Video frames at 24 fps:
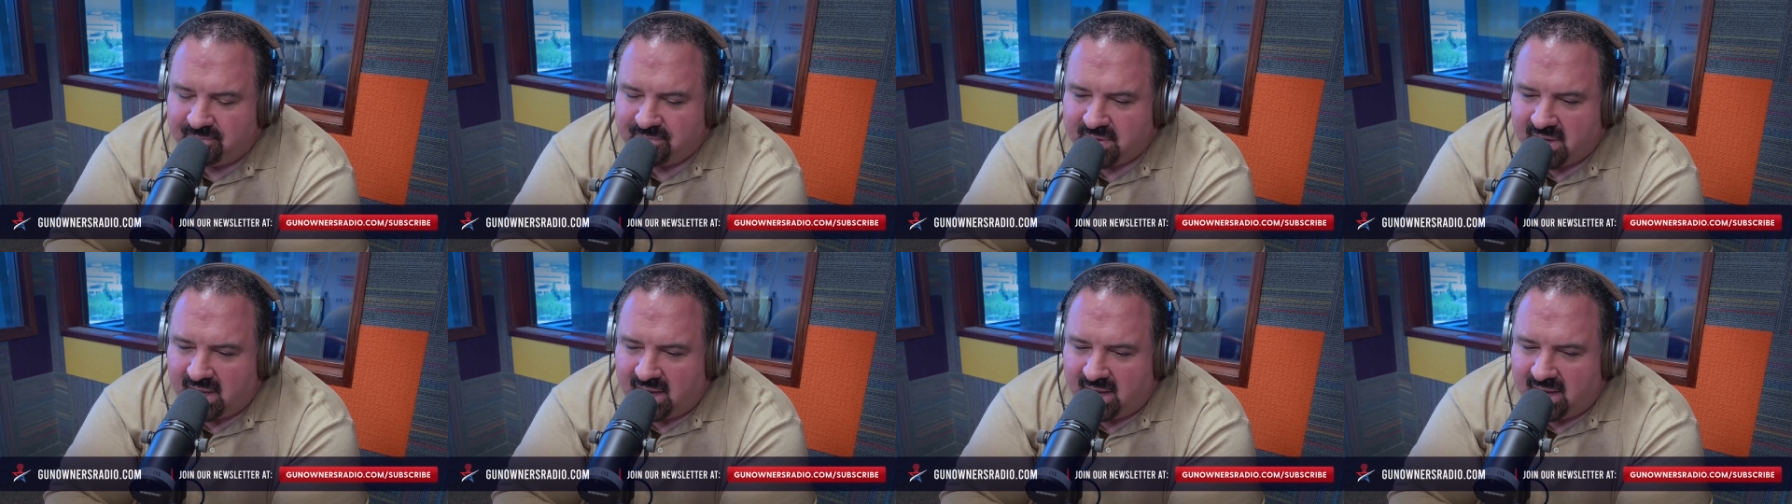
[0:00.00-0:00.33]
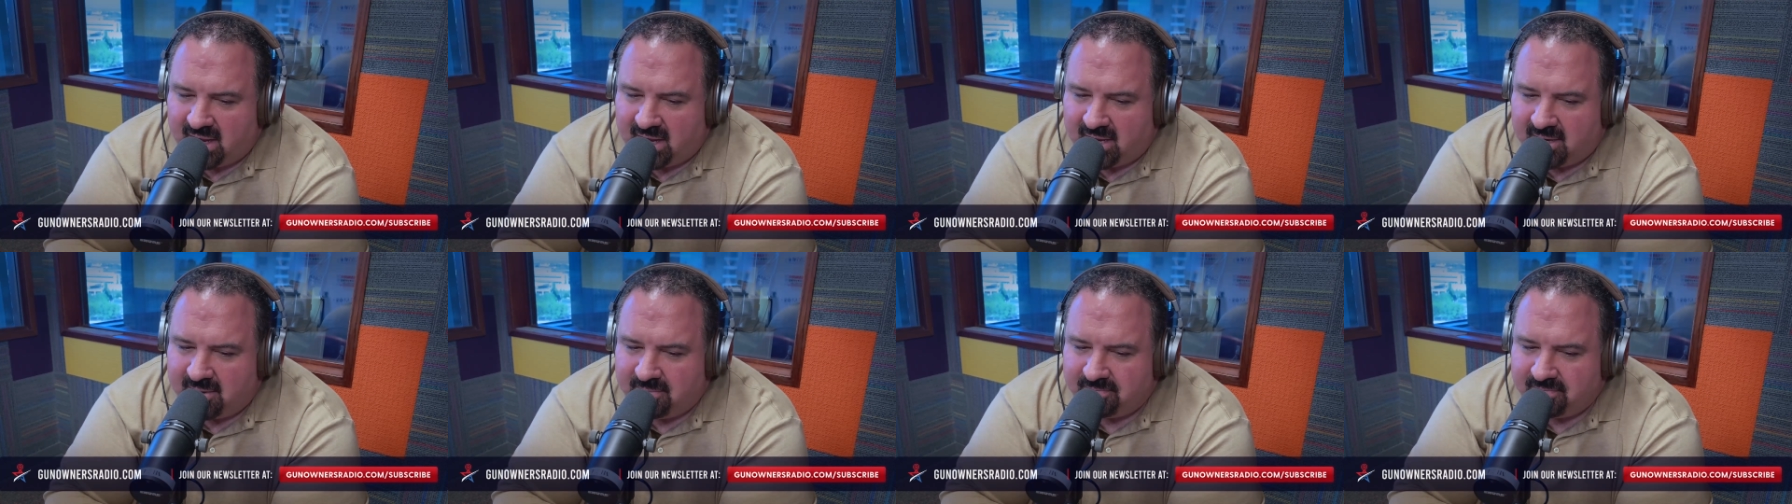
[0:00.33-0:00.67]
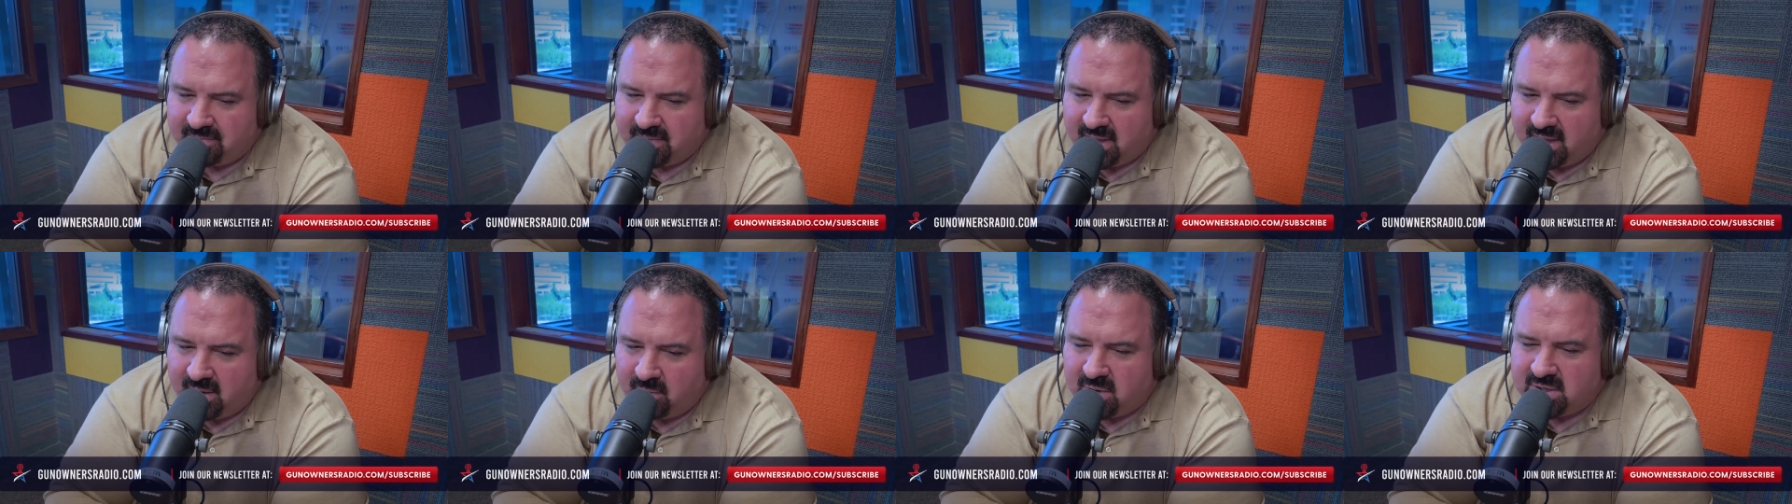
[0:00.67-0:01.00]
um,
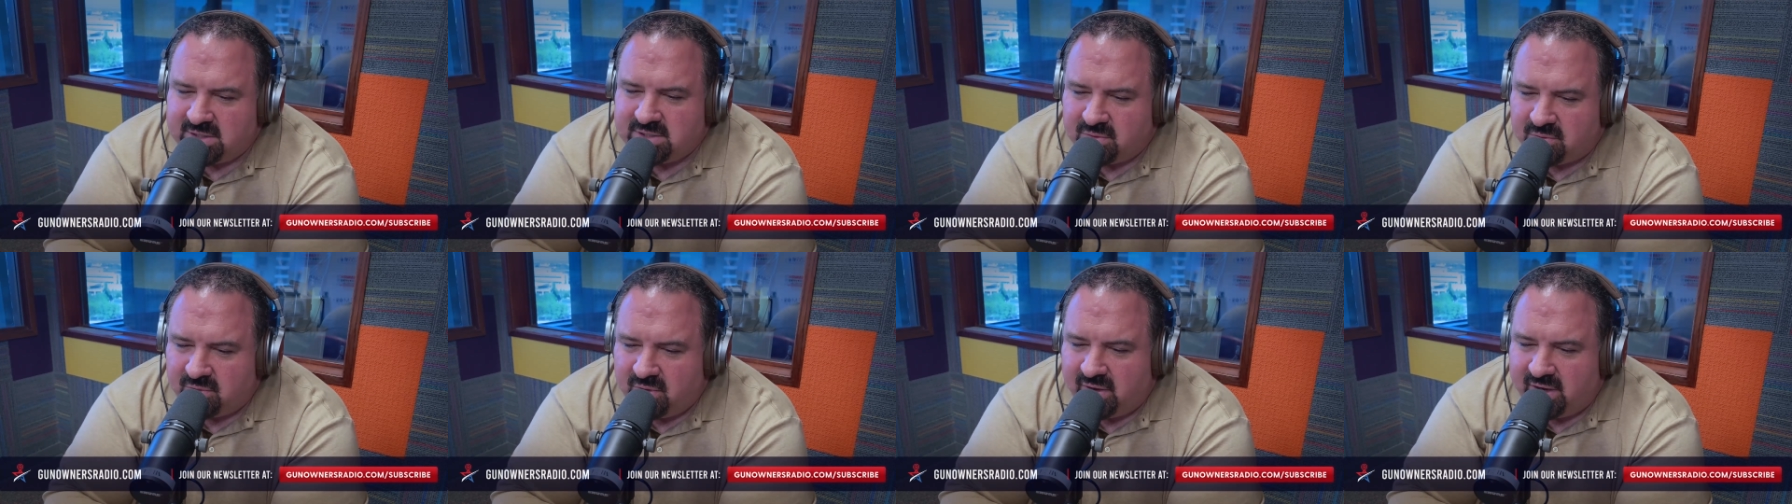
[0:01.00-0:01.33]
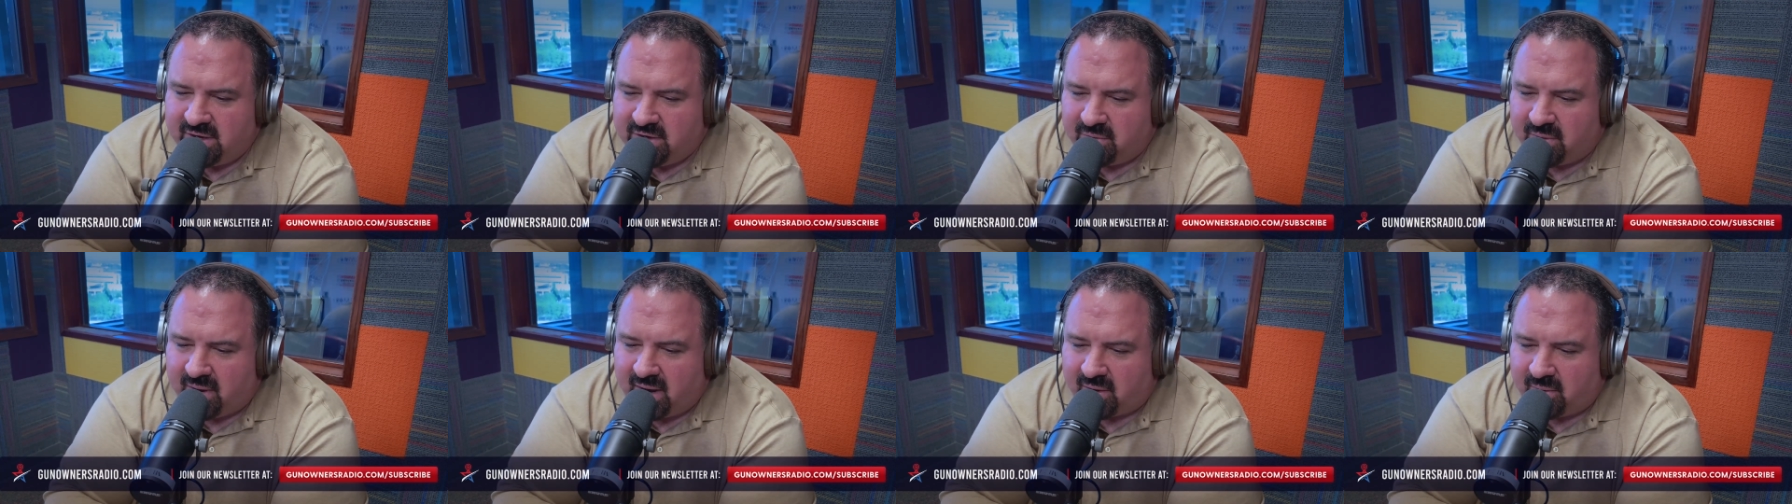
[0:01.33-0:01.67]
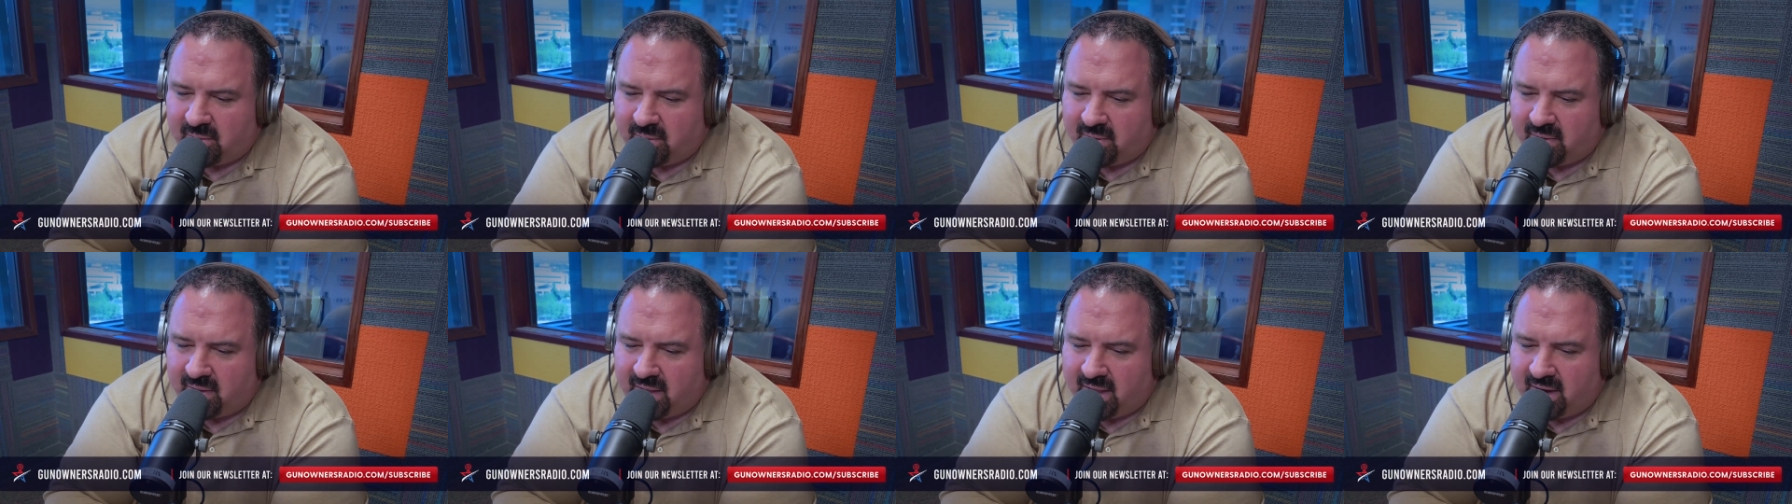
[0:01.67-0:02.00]
it wasn't really
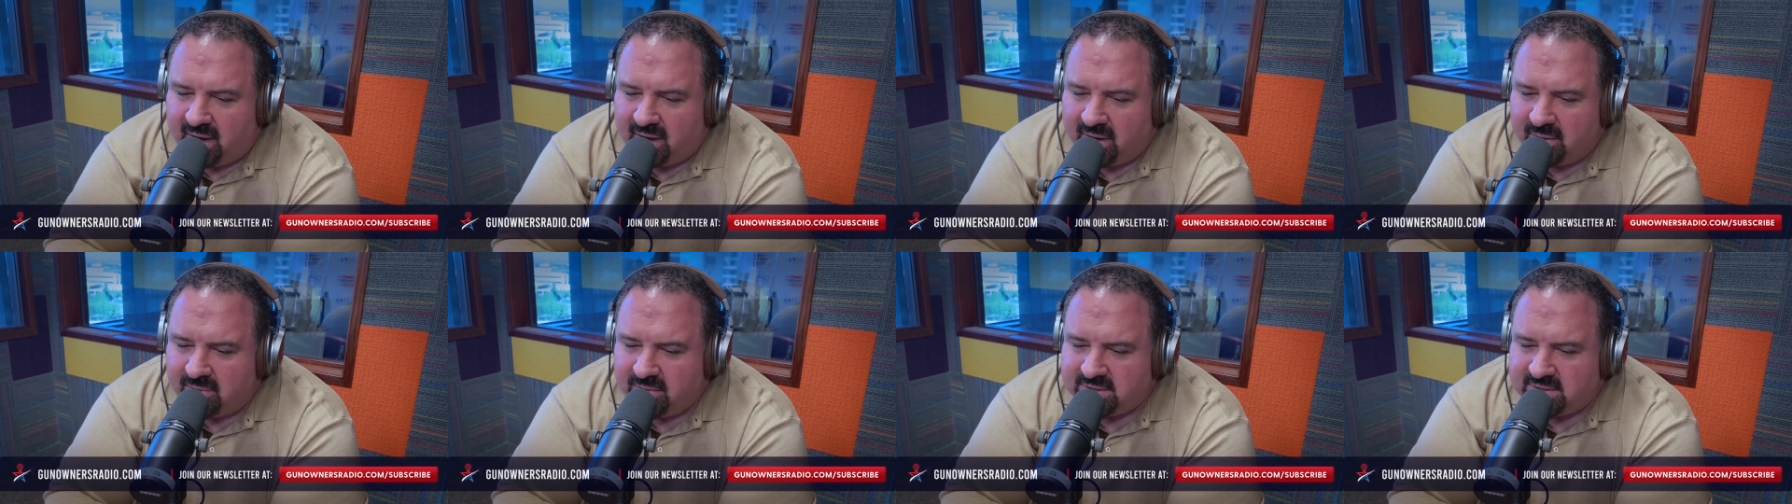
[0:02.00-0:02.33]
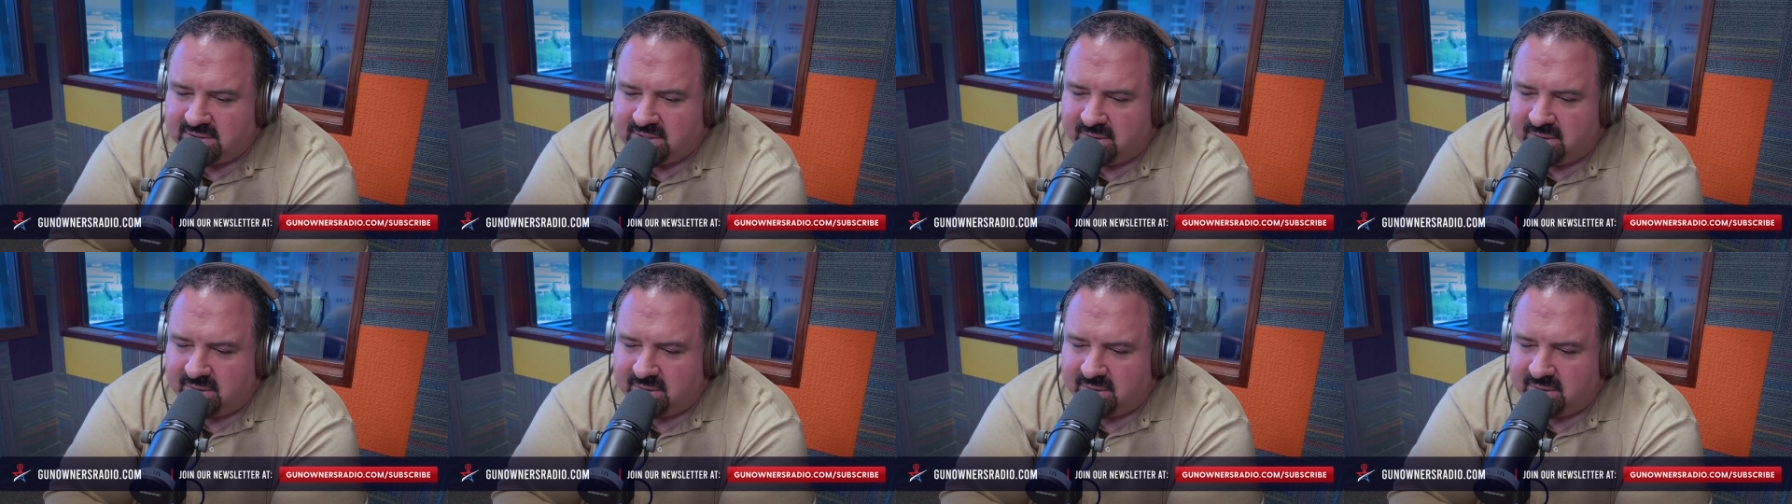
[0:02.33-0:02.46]
directly related. It was, was it